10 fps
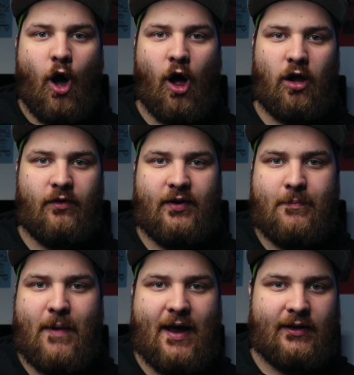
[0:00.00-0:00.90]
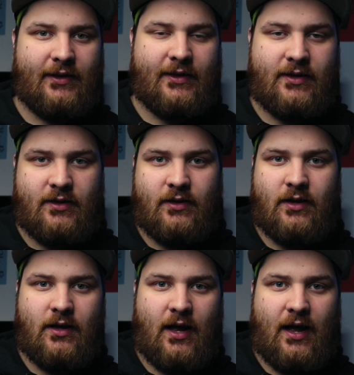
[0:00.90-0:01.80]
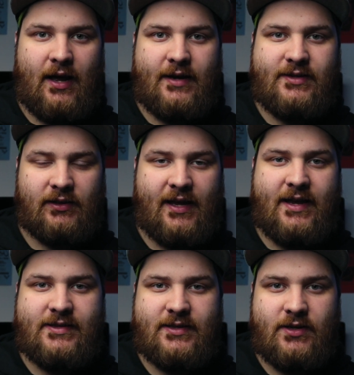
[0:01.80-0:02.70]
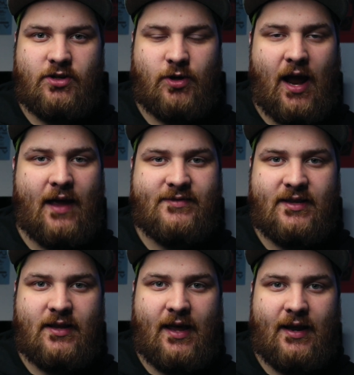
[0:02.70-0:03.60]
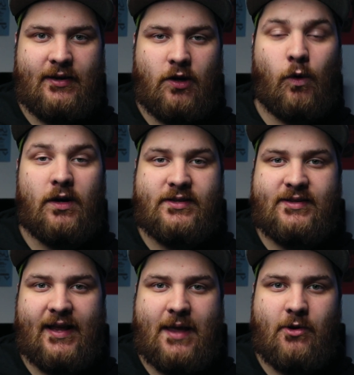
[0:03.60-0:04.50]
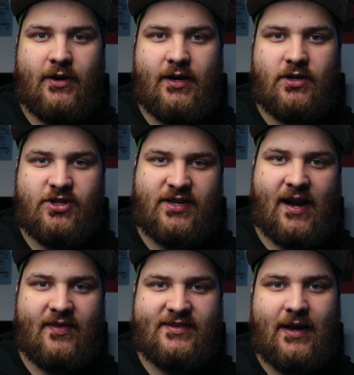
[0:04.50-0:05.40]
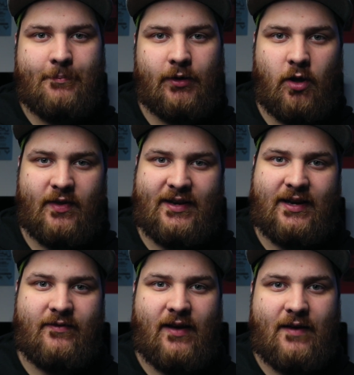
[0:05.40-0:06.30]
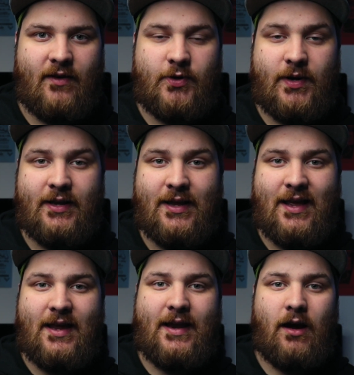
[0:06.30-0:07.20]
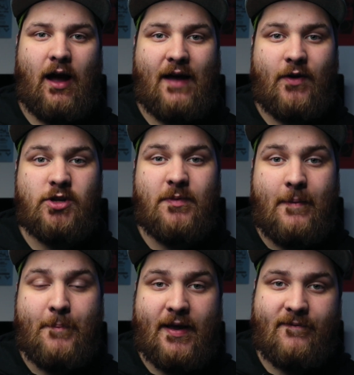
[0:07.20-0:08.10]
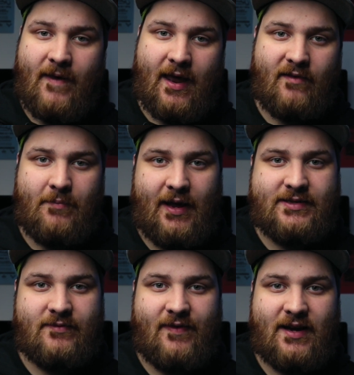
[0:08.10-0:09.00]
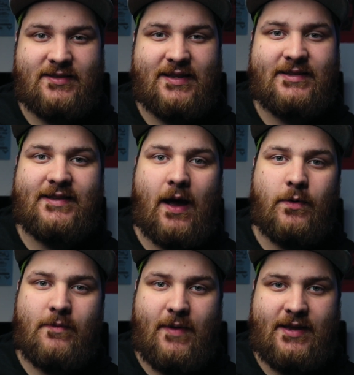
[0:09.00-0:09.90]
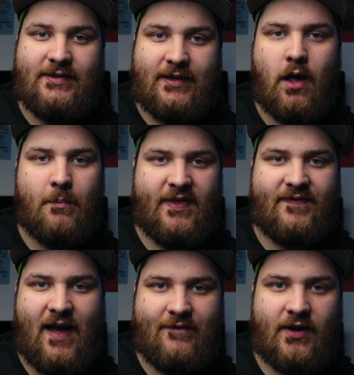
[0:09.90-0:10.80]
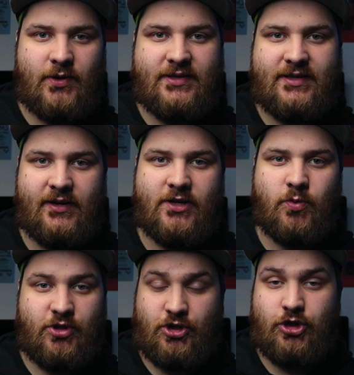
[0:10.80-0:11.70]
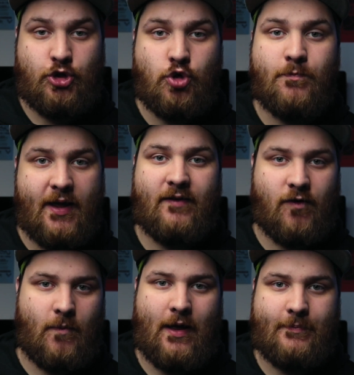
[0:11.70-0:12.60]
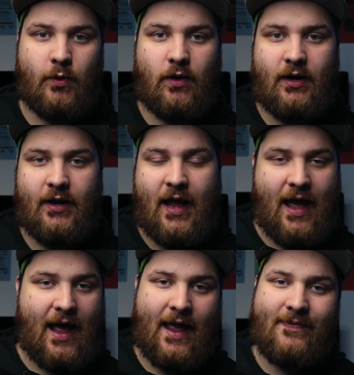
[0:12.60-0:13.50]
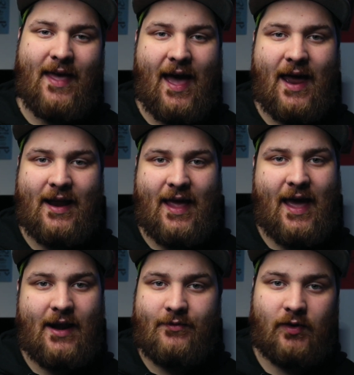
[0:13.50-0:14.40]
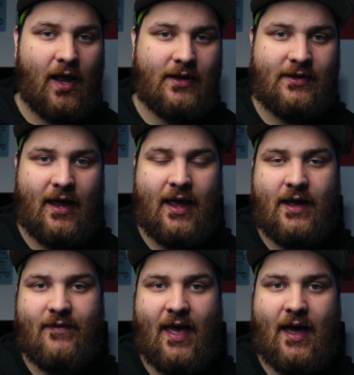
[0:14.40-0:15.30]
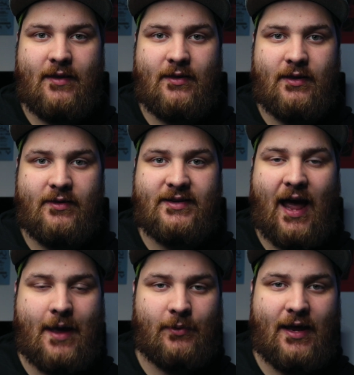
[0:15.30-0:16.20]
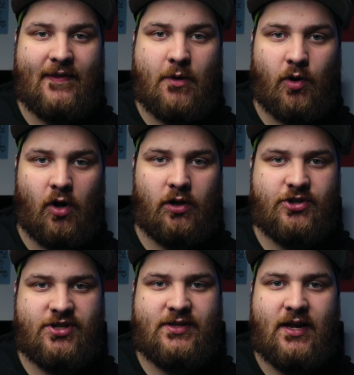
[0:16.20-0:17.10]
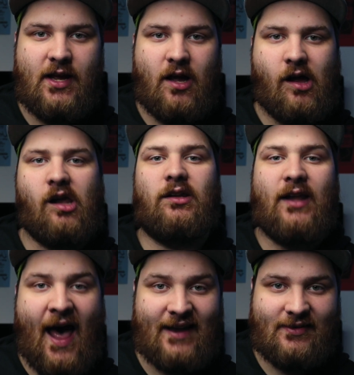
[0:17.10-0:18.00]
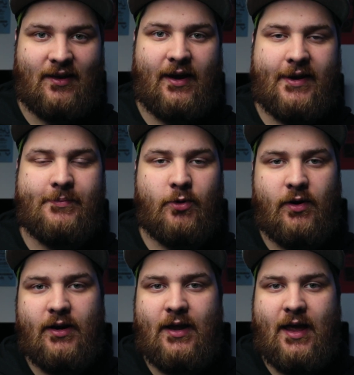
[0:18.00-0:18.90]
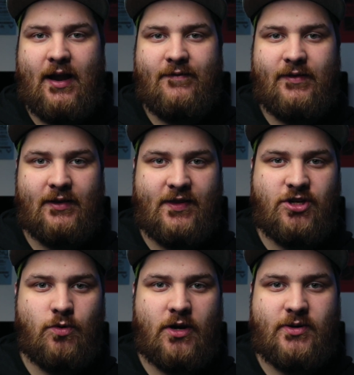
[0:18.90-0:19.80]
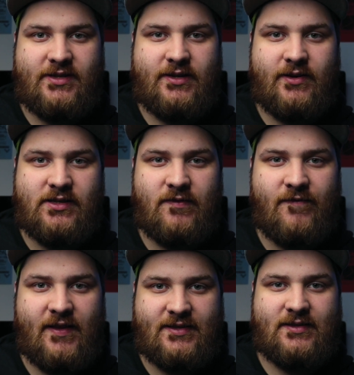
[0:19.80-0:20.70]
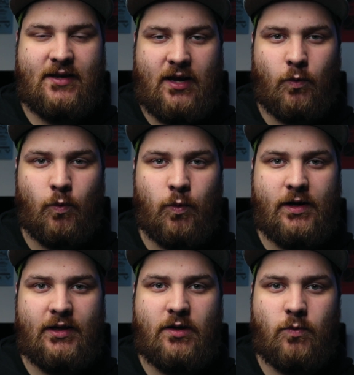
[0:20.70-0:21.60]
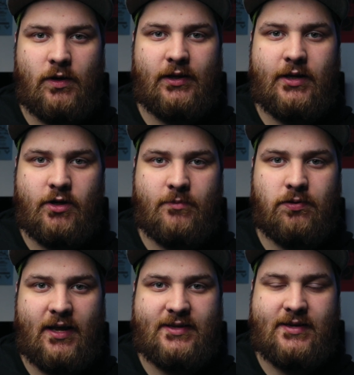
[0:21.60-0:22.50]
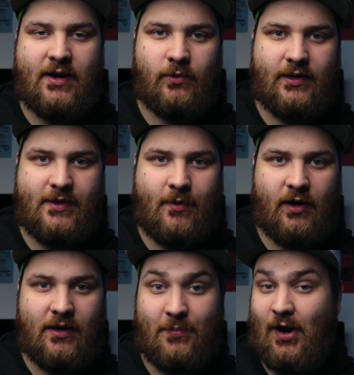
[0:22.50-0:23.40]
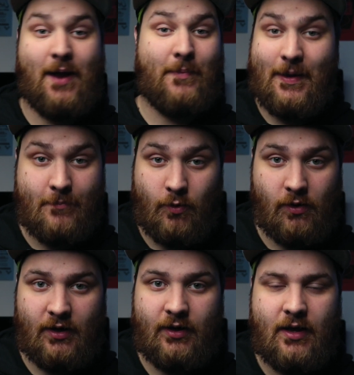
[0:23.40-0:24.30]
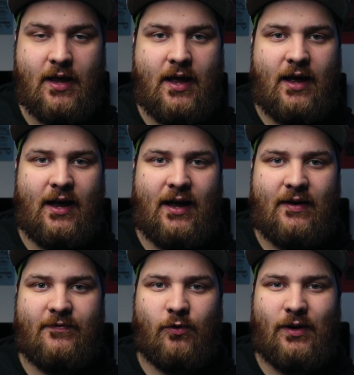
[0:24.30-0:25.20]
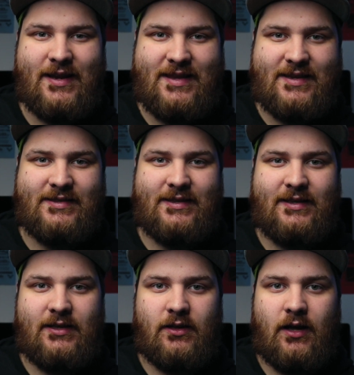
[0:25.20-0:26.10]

all their modeling delays and drives and choruses that came out here, just kind of the step below the DD500. Now, I've always been a big fan of Boss effects. They sound amazing, but the 500 series was just too big for my board. I had that, I had a Volante, I've had the Timeline, and they were all just a lot on a board, and I feel like the 200 series fits a really, really good place, not only in the market, but on my board for an easy